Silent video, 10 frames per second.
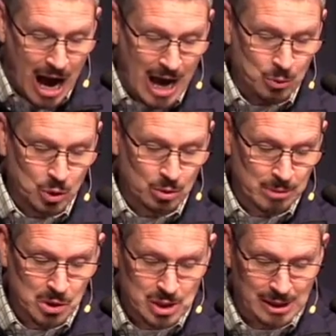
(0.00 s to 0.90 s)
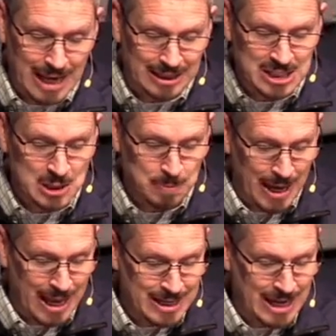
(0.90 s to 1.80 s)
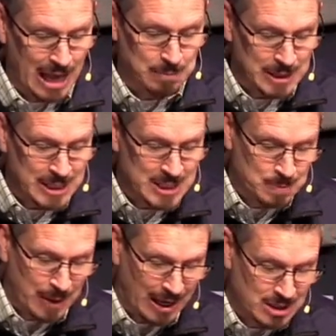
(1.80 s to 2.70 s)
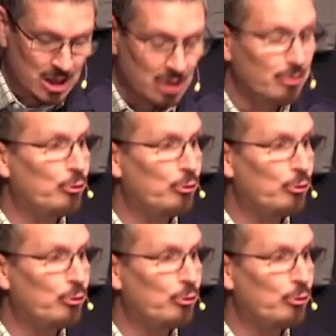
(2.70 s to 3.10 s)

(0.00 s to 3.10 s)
I will most gladly spend and be spent